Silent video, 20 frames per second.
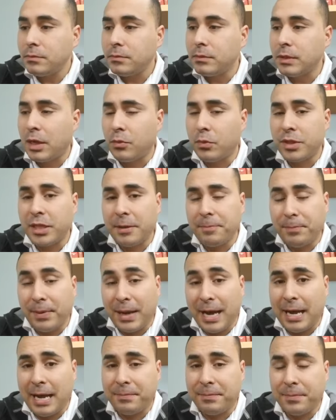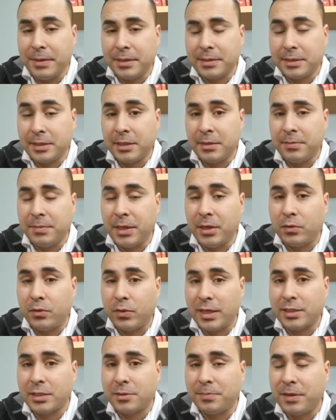And when they pop, it's going to be a
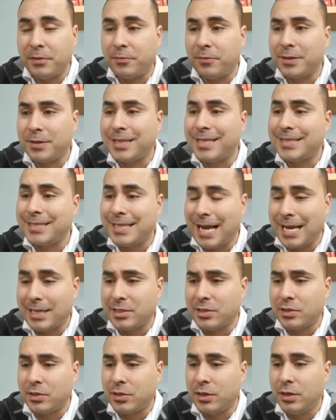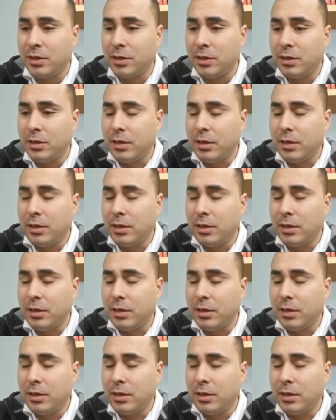recipe for disaster.